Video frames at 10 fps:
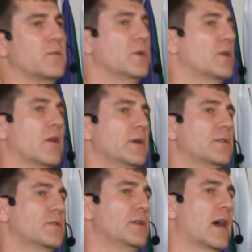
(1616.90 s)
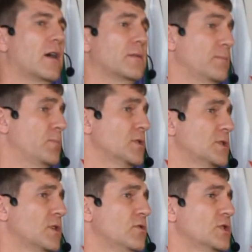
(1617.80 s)
that we're going through now, the
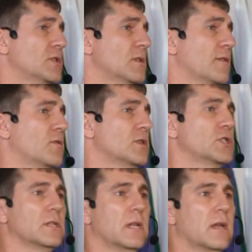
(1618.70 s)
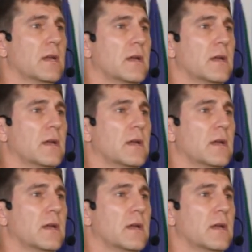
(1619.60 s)
persecution of Christian,